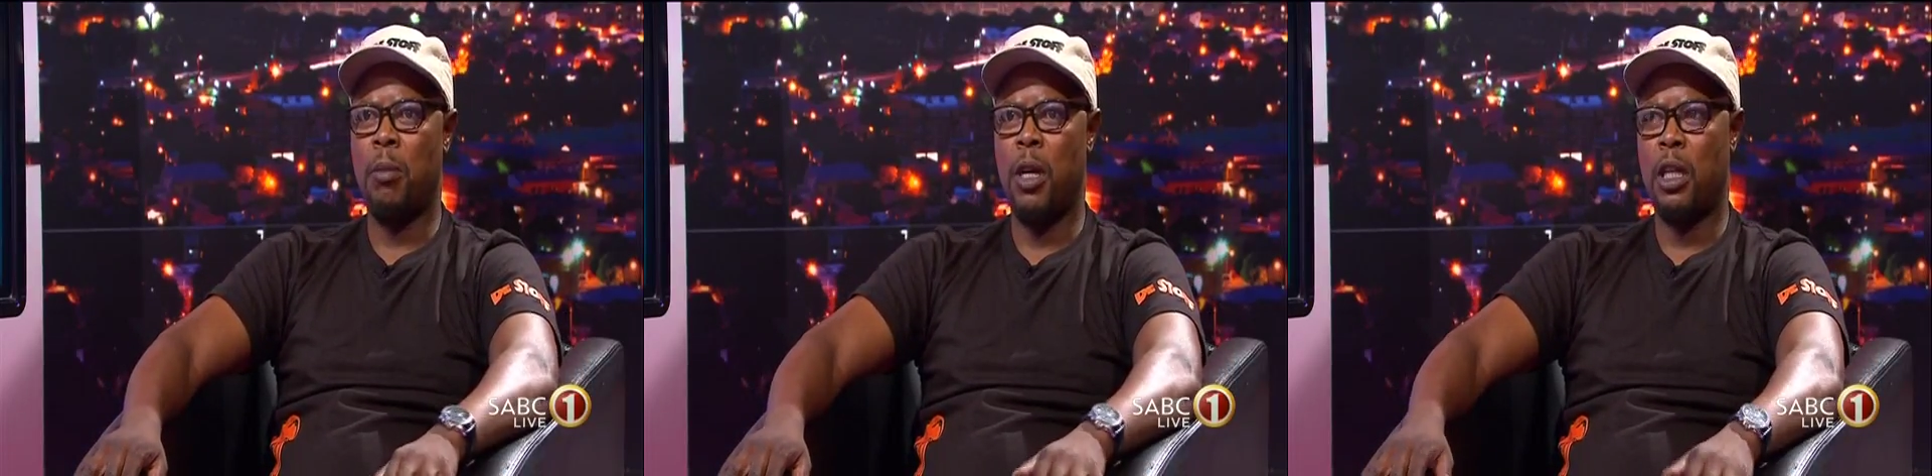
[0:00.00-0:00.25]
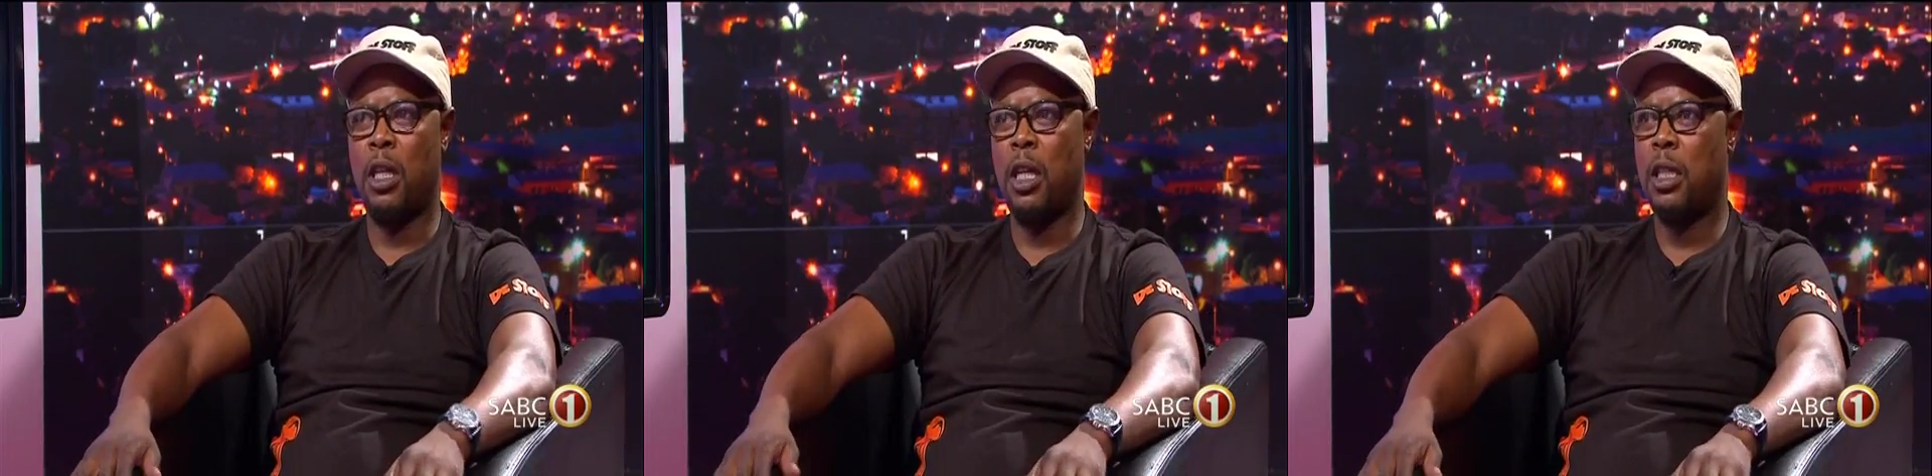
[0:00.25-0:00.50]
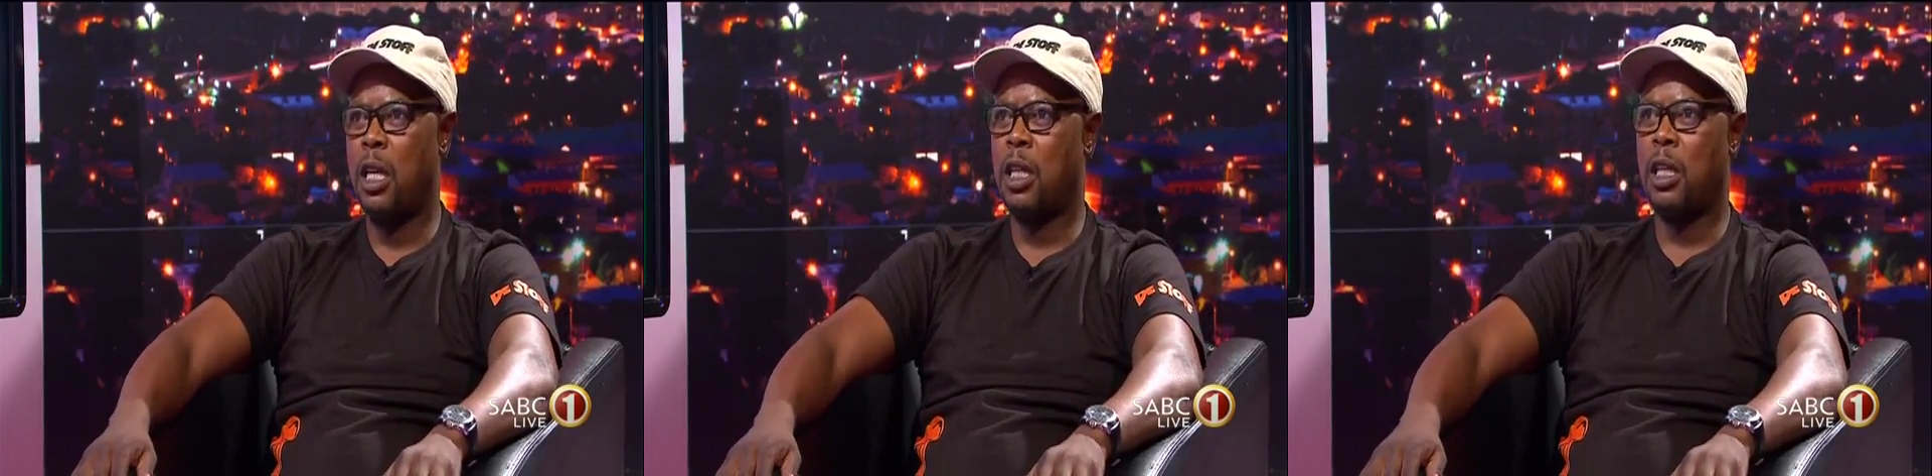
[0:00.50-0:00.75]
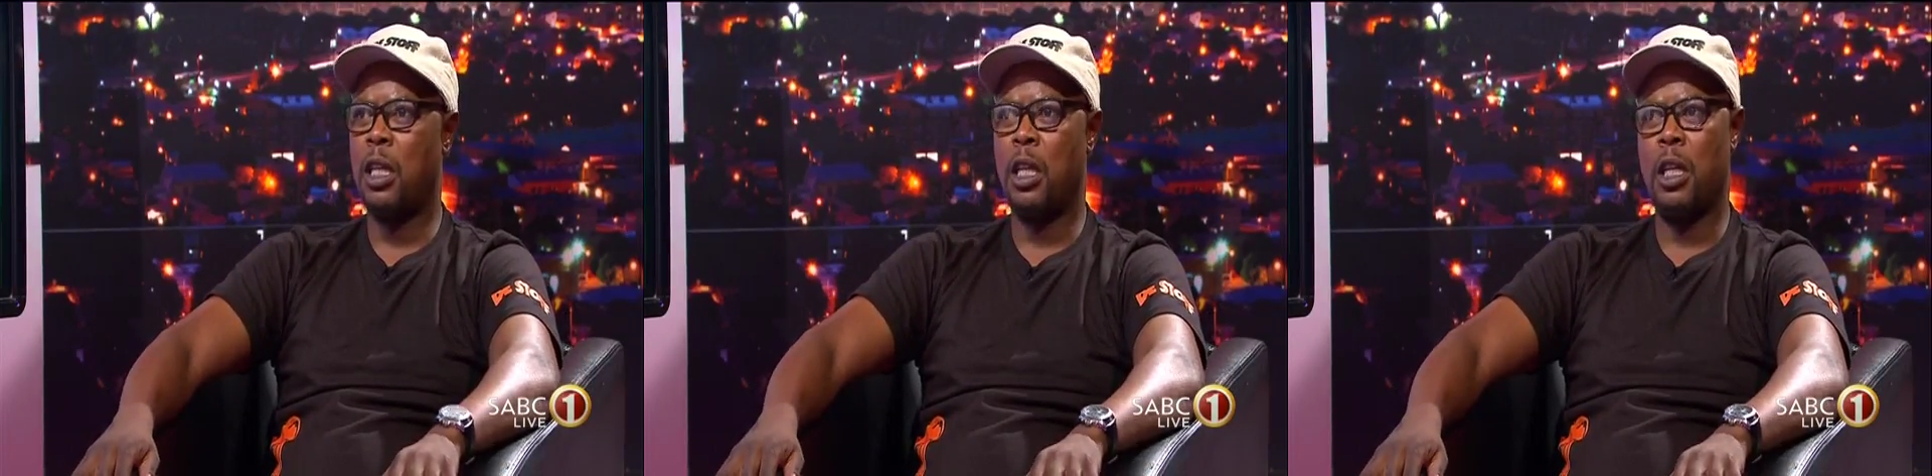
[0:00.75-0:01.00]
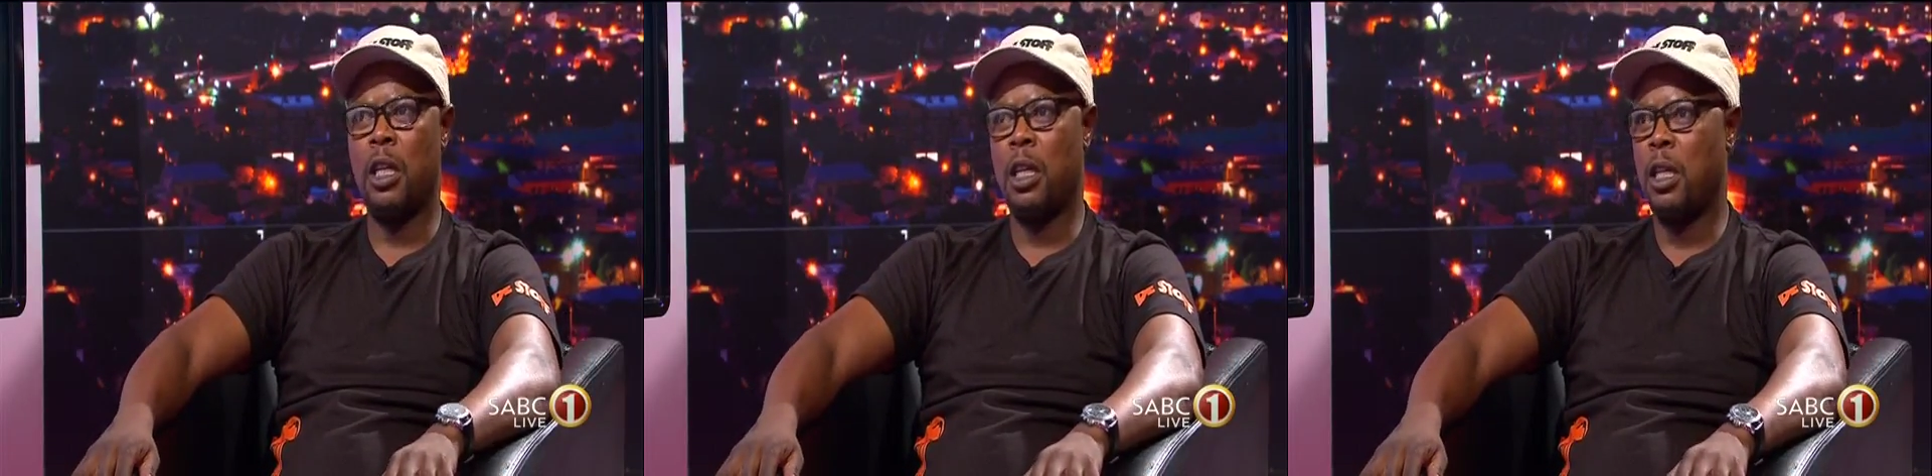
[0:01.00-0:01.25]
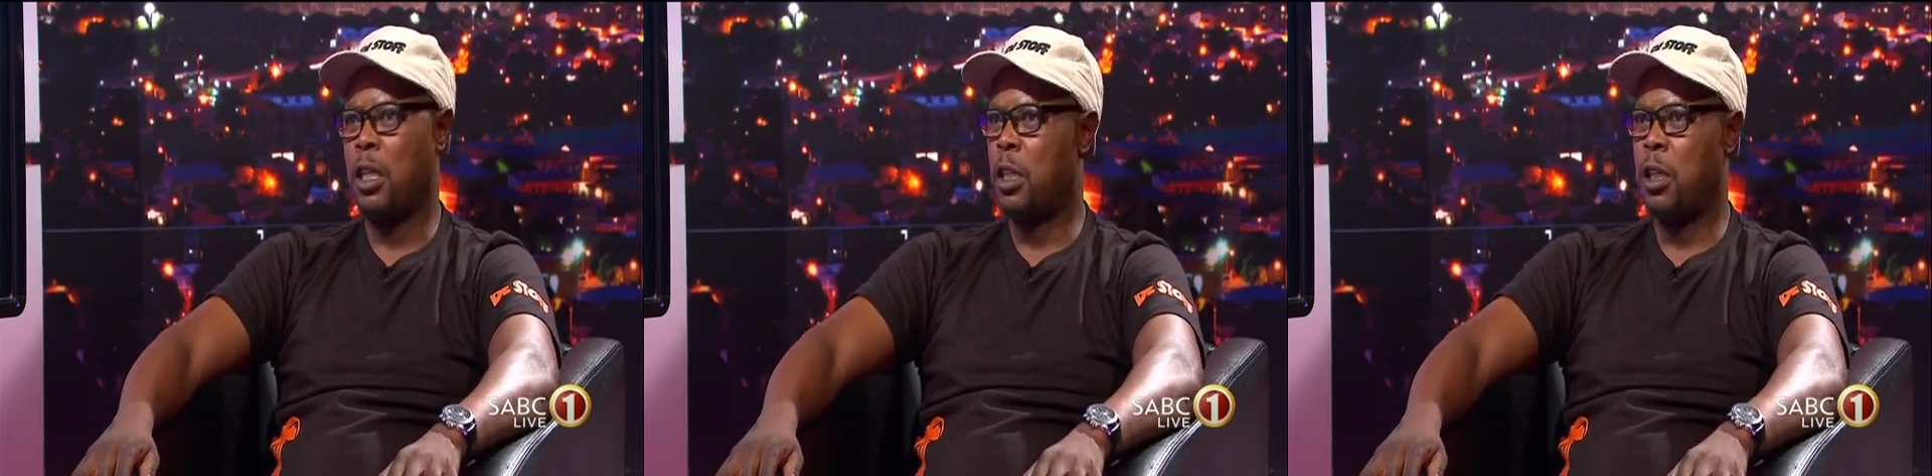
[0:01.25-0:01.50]
but they said
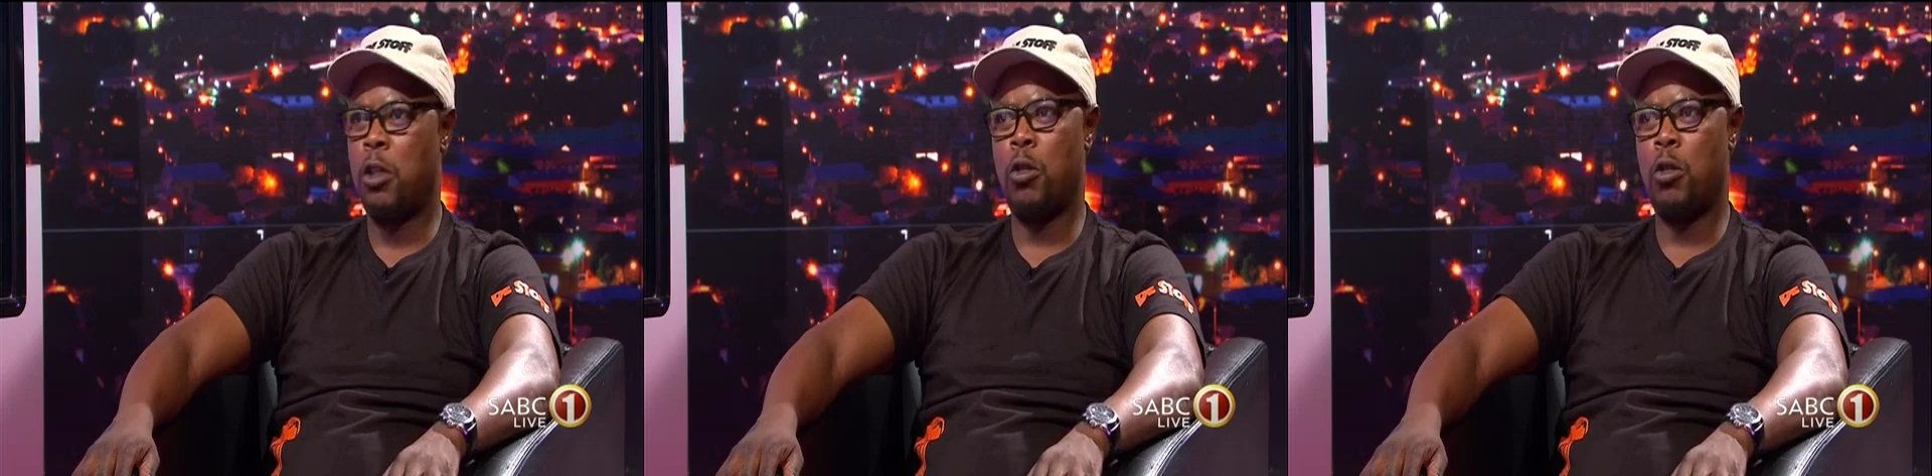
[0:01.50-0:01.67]
he's